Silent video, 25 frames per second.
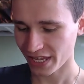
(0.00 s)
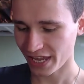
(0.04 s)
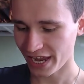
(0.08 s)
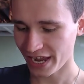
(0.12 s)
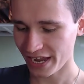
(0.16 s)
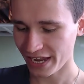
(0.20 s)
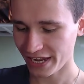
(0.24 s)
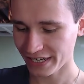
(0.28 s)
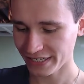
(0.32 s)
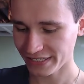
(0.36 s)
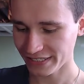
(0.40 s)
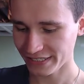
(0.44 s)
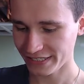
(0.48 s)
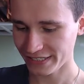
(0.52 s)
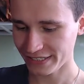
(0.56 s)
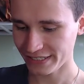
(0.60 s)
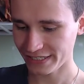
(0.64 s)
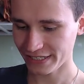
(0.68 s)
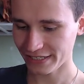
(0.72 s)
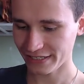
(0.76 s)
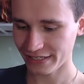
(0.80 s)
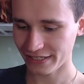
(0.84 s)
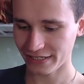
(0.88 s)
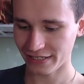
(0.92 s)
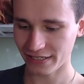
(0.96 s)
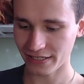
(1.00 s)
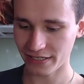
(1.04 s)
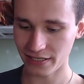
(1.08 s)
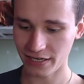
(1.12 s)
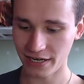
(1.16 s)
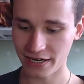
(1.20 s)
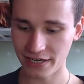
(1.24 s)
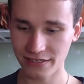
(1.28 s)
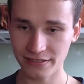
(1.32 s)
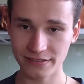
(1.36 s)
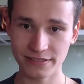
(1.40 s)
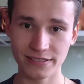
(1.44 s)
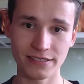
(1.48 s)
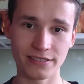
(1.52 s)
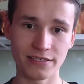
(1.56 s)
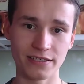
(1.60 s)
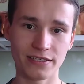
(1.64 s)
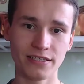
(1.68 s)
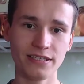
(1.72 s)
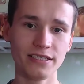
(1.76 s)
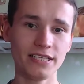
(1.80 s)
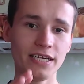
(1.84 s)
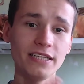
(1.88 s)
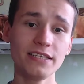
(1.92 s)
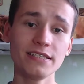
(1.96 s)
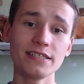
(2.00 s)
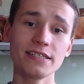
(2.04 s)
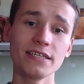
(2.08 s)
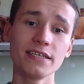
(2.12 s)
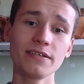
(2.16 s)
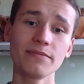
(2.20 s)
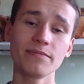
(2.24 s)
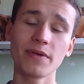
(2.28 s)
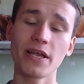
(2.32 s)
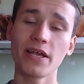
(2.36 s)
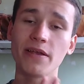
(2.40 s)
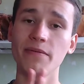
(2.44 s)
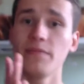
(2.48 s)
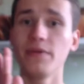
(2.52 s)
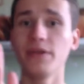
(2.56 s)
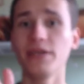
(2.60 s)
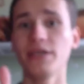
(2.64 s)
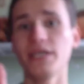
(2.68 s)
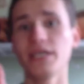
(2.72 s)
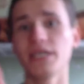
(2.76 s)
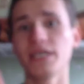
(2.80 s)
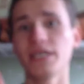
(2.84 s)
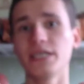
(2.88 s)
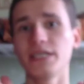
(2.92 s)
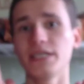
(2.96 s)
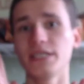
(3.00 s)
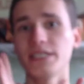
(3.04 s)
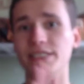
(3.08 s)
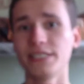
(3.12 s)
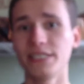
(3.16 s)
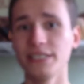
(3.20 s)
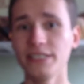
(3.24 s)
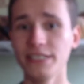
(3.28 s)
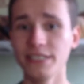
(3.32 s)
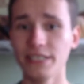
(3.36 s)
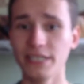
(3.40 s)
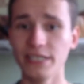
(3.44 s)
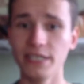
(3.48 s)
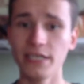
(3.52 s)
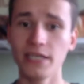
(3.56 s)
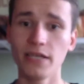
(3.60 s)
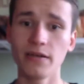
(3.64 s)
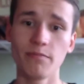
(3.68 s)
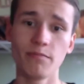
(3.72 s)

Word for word: and uh, also dancing maybe singing,